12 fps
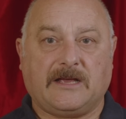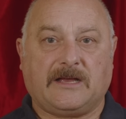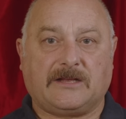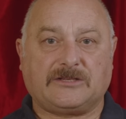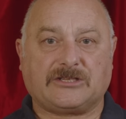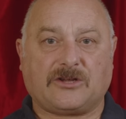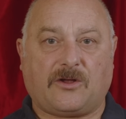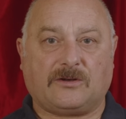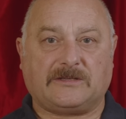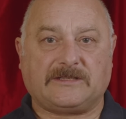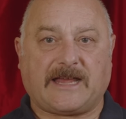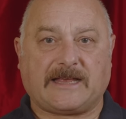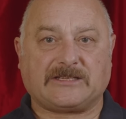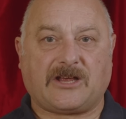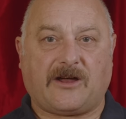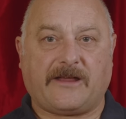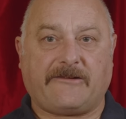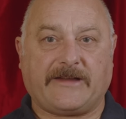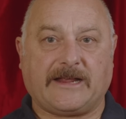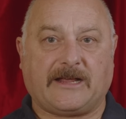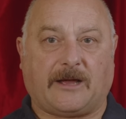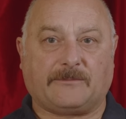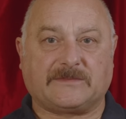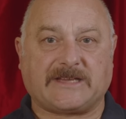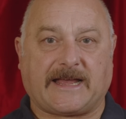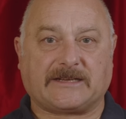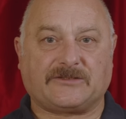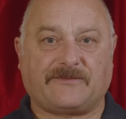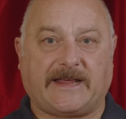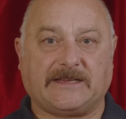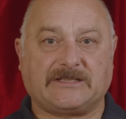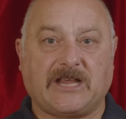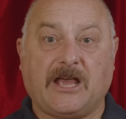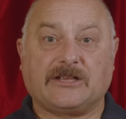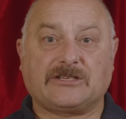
and Scotland has higher income tax rates